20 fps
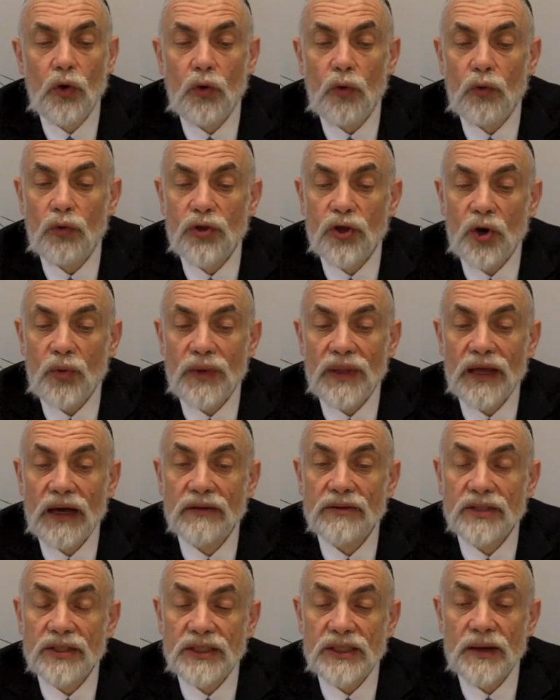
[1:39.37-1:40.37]
Although
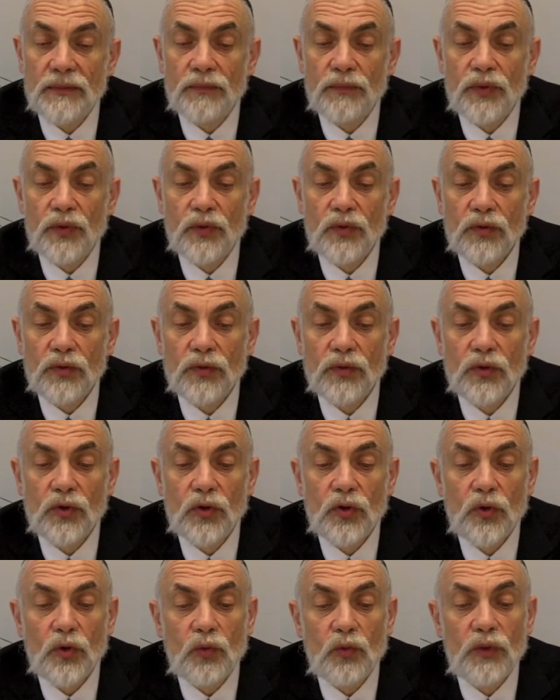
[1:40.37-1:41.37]
without a temple,
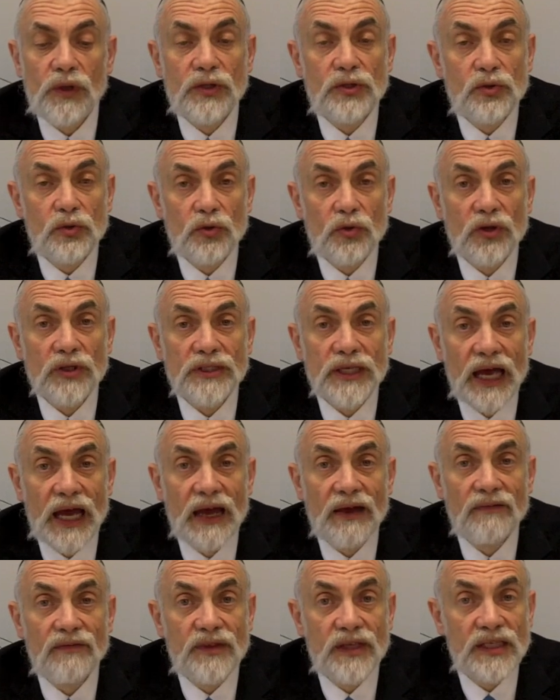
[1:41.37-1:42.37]
we do not
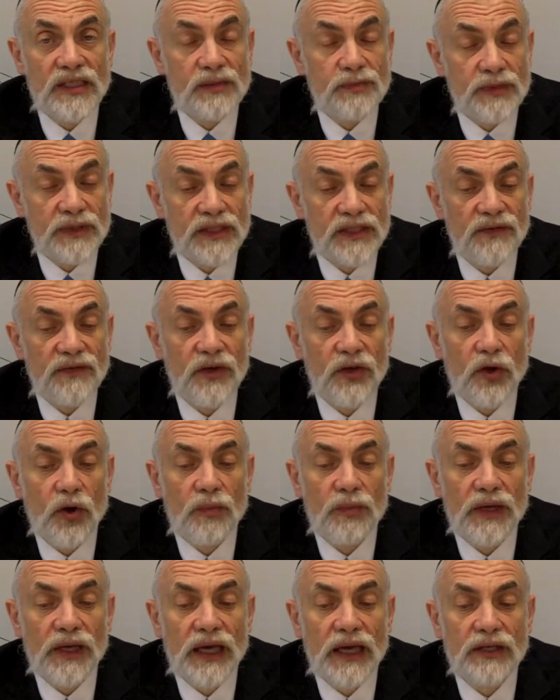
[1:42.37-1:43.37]
have these specific
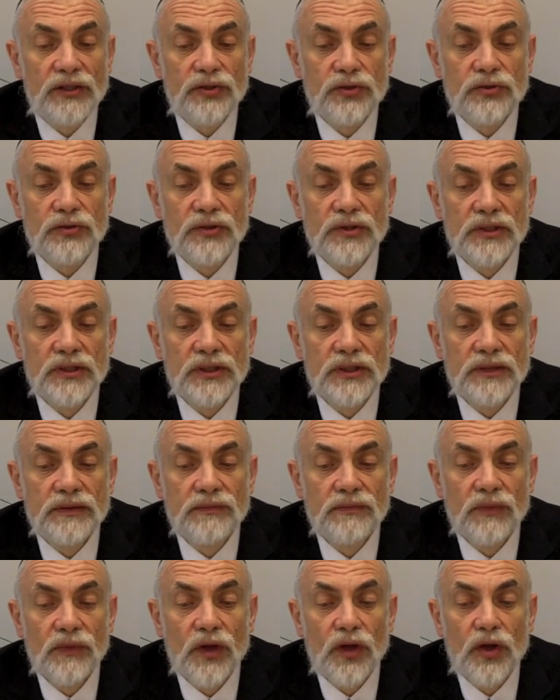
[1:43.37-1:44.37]
obligations,
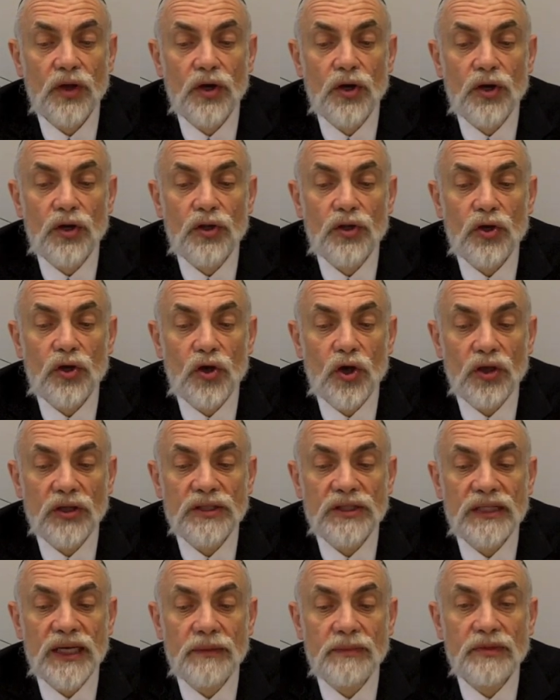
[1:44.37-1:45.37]
the
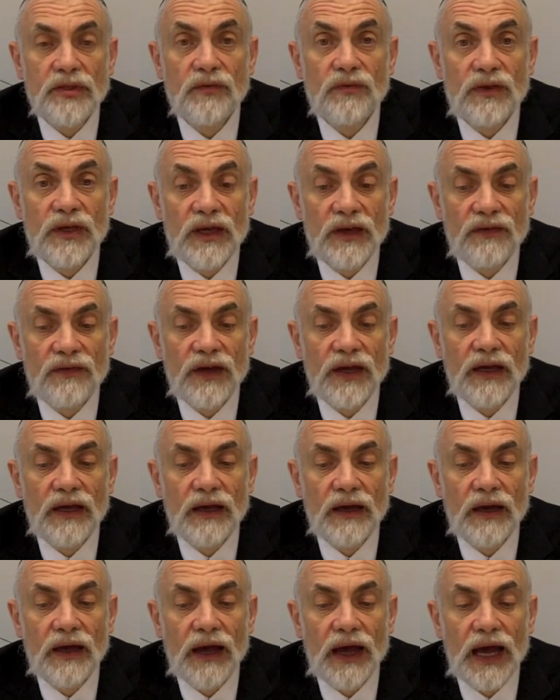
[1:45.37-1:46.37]
concept of giving
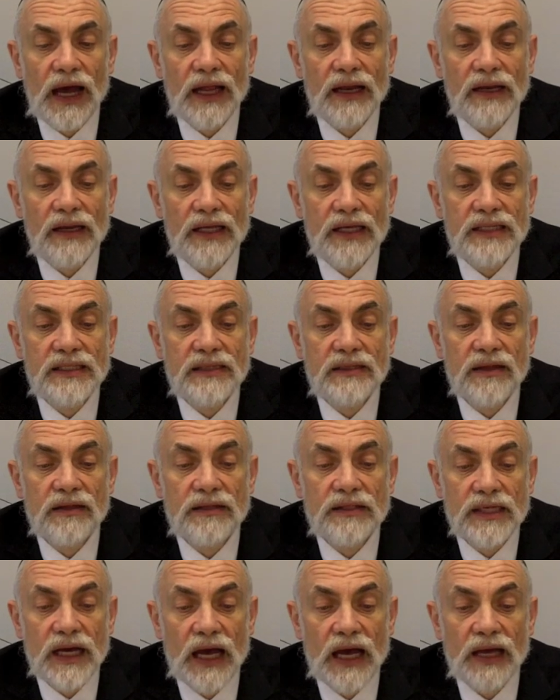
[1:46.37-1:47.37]
at least a
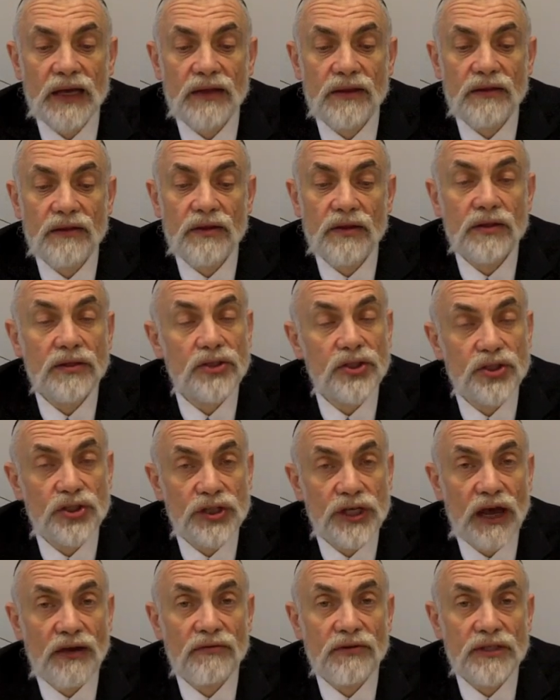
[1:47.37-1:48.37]
tithe to
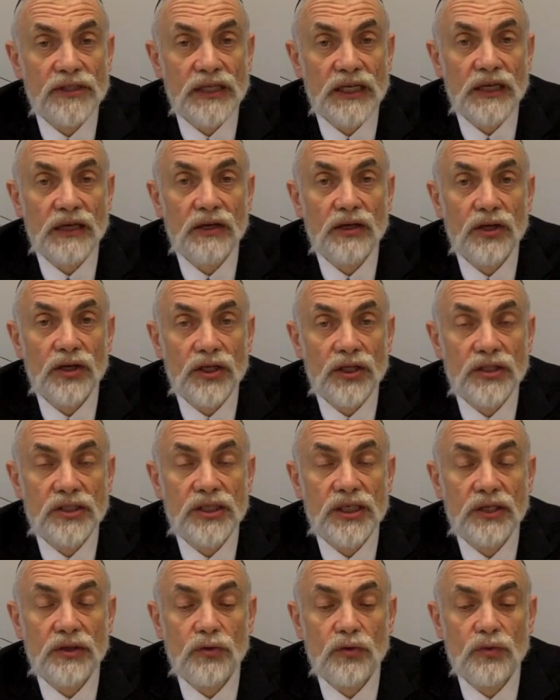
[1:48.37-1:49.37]
charity
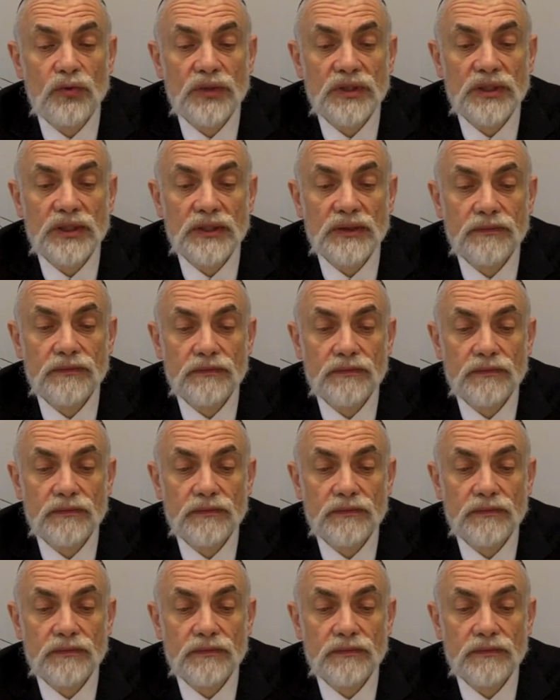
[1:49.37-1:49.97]
continues.